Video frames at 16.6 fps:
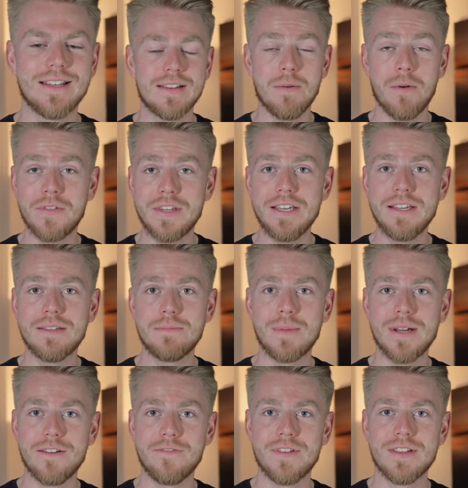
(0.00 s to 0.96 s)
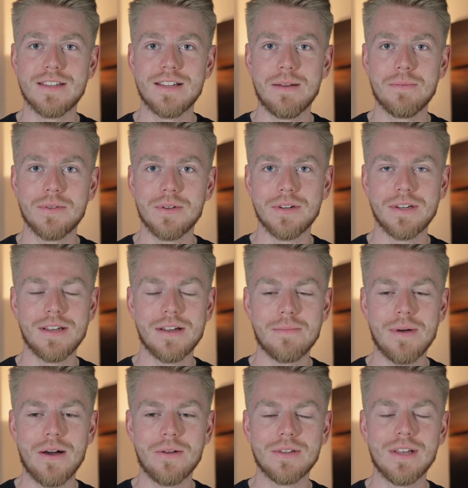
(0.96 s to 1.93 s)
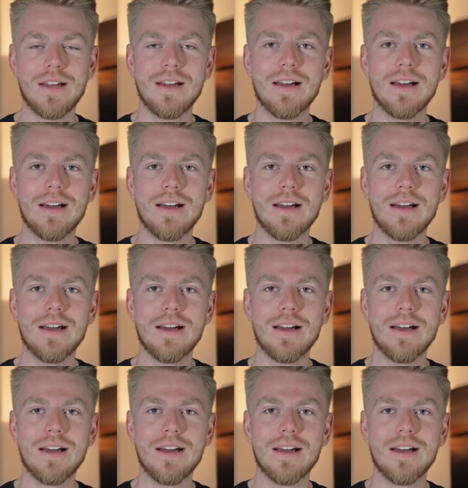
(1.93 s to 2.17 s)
Some of these benefits that I'm talking about,